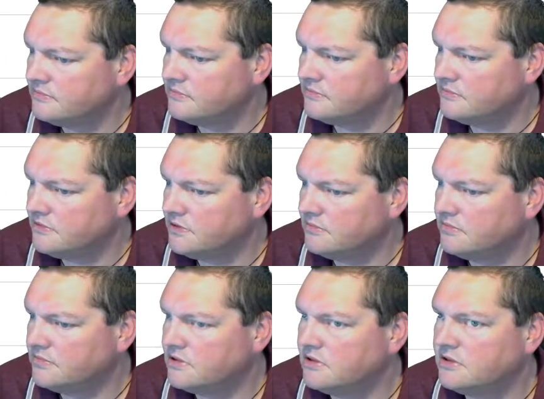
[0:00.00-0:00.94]
Yeah,
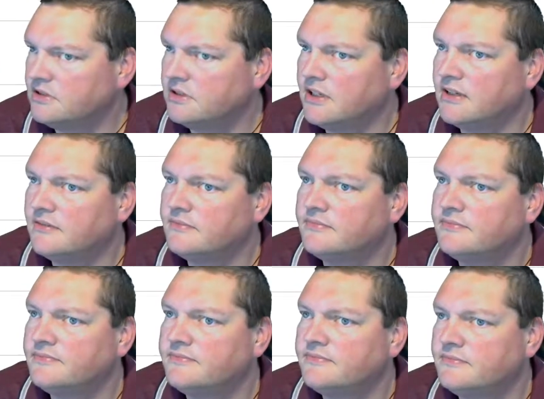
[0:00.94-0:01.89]
let's do that.
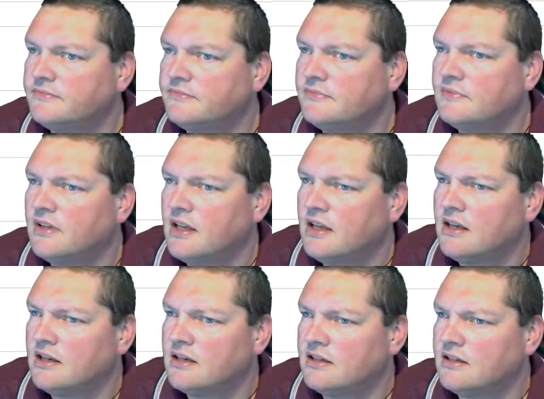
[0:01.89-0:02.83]

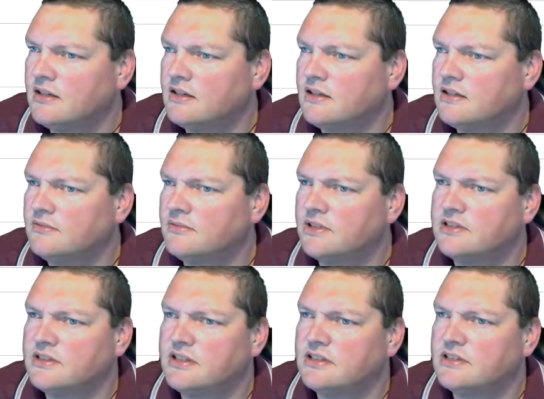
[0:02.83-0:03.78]
And once
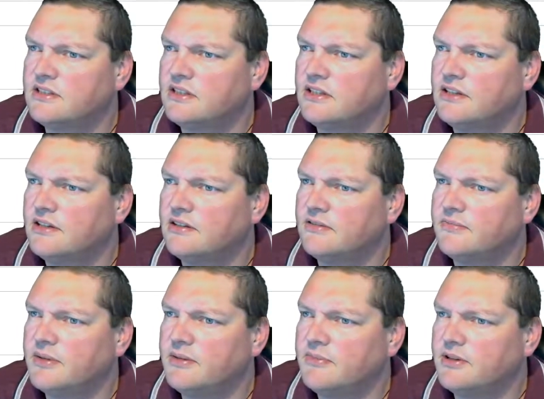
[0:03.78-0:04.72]
that's taken care of,
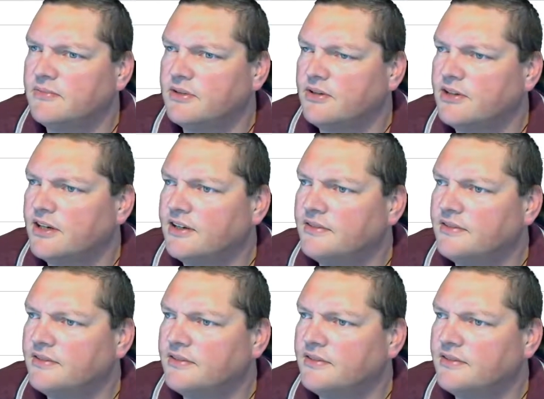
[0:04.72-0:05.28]
maybe I'm okay.